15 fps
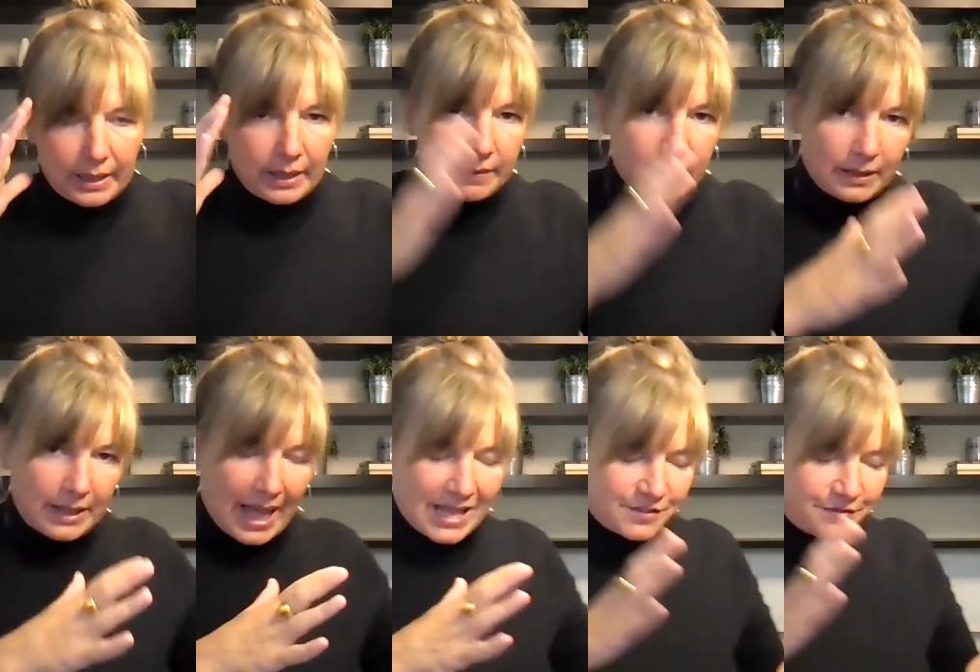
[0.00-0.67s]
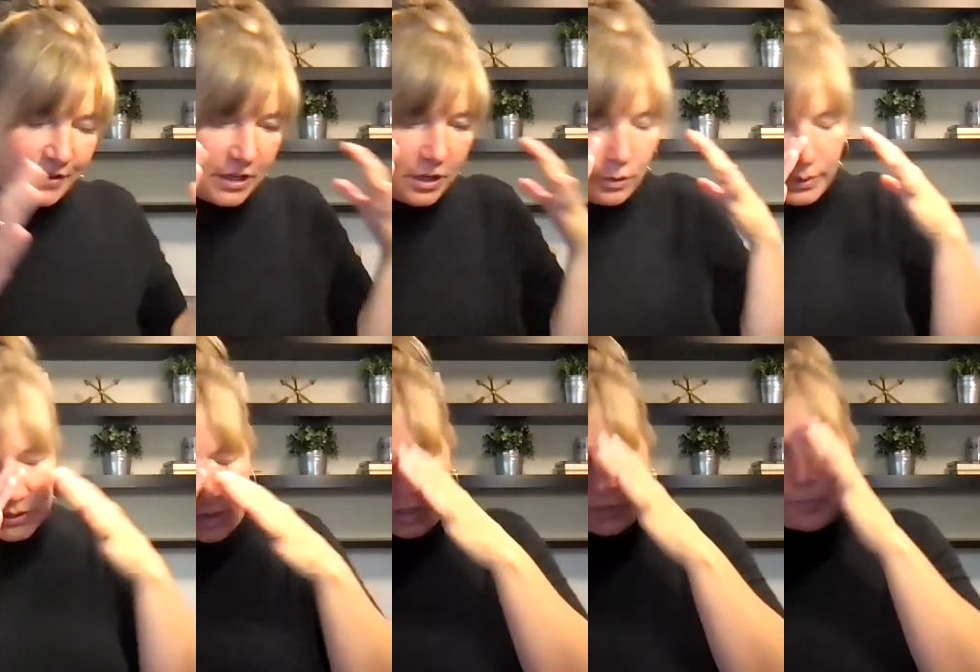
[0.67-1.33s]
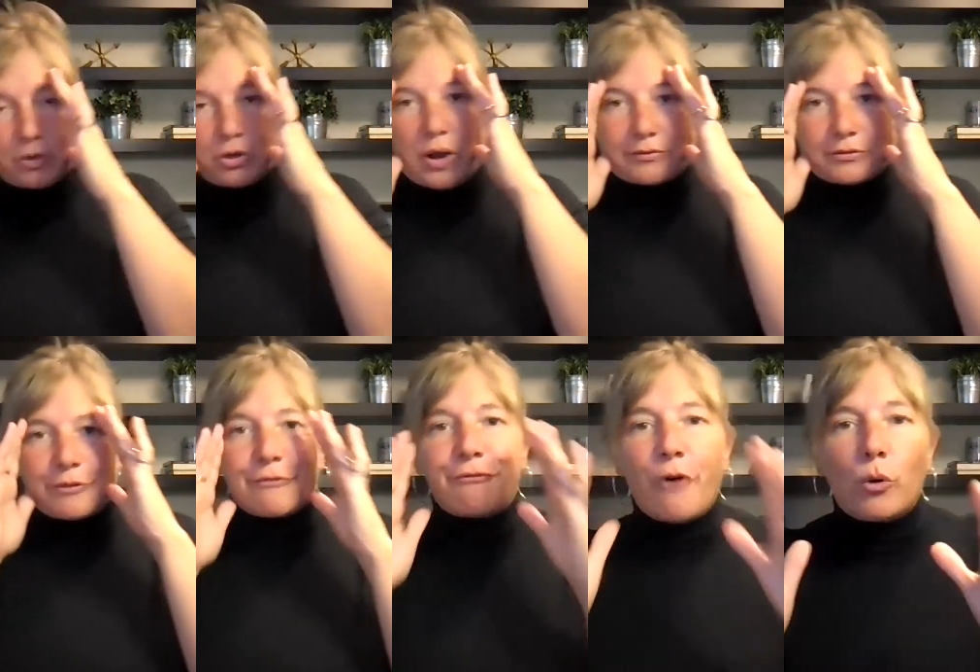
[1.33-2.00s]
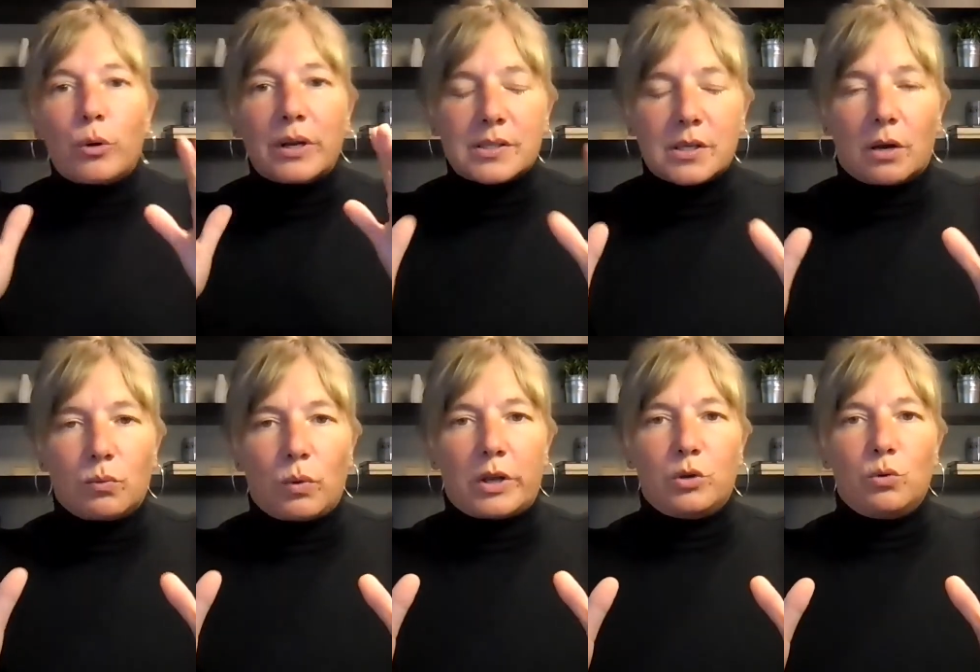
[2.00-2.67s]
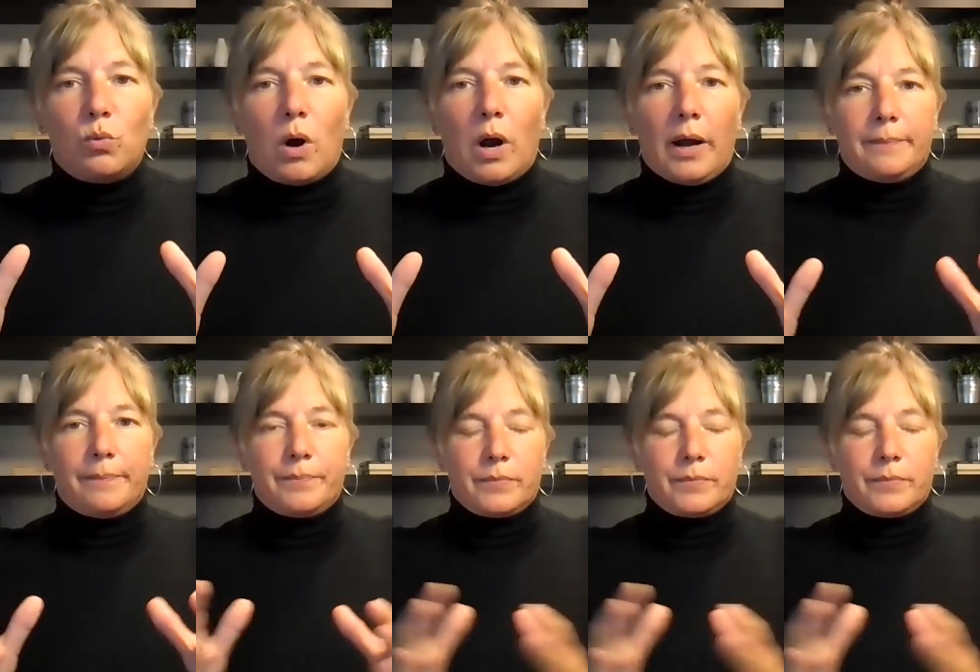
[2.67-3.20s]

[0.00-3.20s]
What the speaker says: In the last video, we talked about you have to focus on what you want.